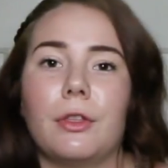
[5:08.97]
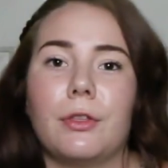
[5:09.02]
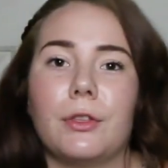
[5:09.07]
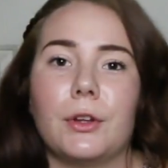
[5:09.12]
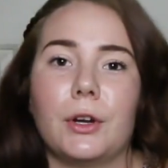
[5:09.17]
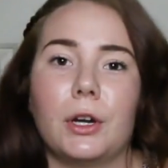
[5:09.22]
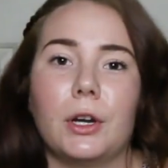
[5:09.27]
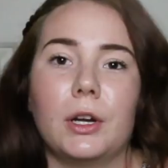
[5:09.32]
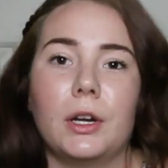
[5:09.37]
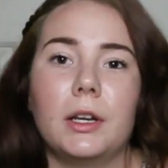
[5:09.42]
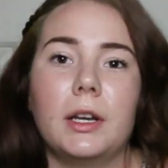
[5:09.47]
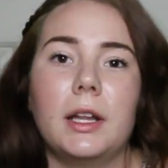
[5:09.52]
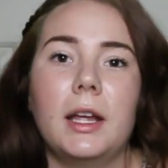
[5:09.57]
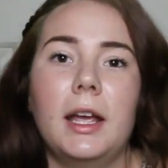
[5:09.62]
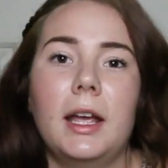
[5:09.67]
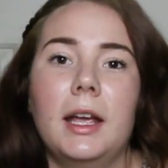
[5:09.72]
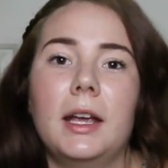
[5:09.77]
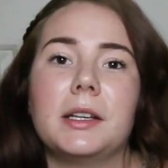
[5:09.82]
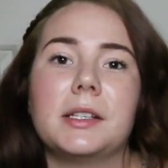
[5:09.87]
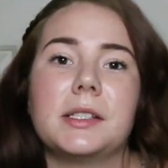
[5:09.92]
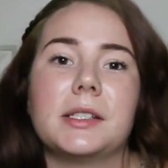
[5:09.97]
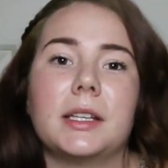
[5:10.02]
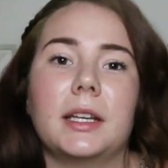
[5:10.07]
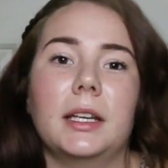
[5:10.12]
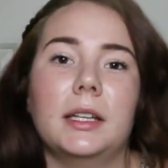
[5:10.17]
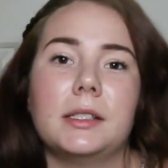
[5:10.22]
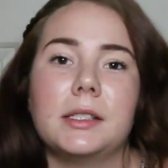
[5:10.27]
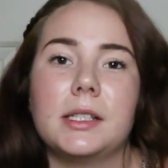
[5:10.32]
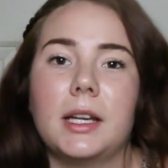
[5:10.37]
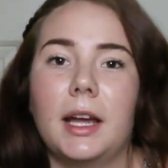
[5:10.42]
third
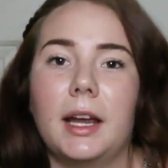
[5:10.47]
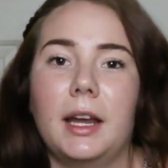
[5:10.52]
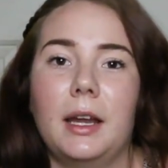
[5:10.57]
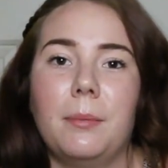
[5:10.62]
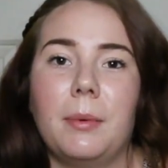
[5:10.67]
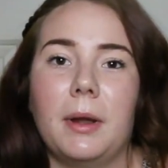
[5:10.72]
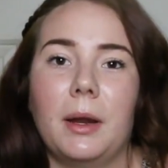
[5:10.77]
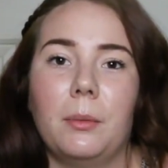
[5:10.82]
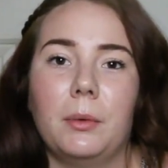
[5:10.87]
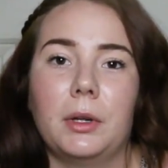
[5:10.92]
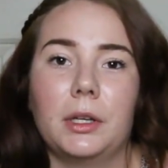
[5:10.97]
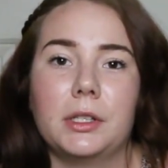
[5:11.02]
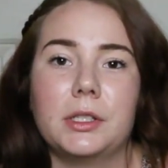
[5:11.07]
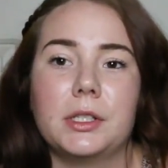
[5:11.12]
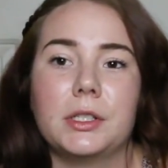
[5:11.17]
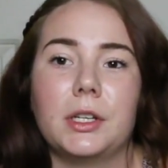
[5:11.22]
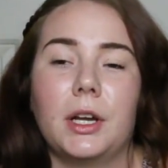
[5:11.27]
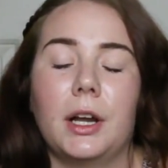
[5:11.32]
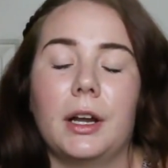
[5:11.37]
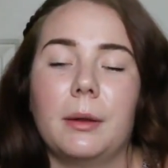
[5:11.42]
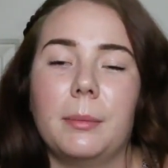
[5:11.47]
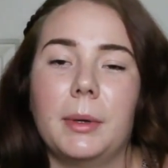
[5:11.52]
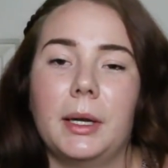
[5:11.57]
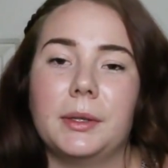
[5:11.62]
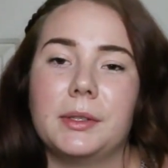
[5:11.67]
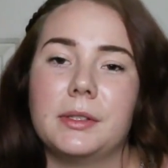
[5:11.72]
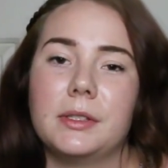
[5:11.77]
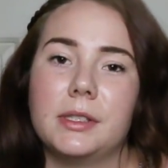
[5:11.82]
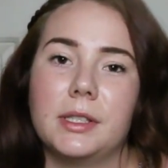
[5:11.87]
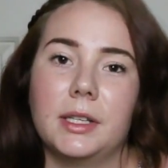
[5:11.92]
skin type, I wanted to talk
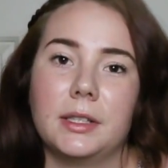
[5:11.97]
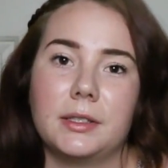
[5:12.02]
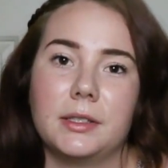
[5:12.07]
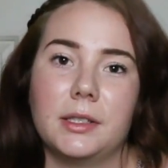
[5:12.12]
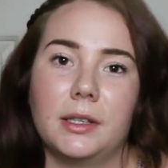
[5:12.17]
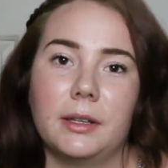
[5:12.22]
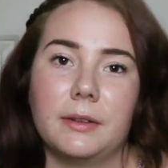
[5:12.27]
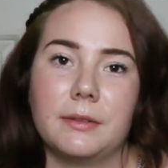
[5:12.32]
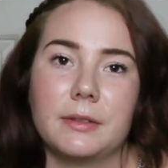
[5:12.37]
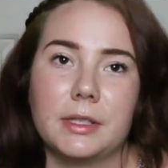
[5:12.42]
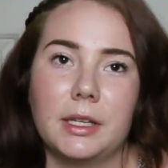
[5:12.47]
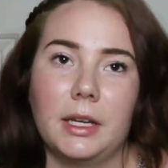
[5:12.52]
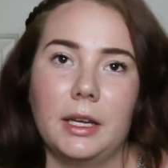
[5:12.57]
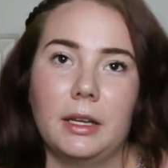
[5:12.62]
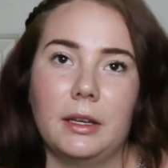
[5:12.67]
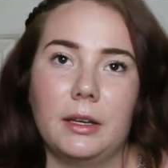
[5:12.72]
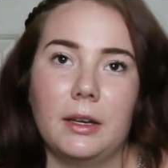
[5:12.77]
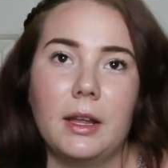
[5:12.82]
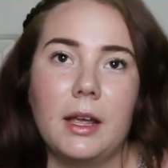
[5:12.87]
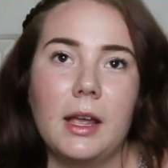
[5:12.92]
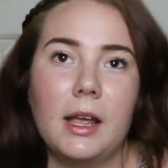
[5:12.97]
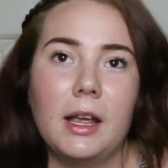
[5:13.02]
about sensitive skin.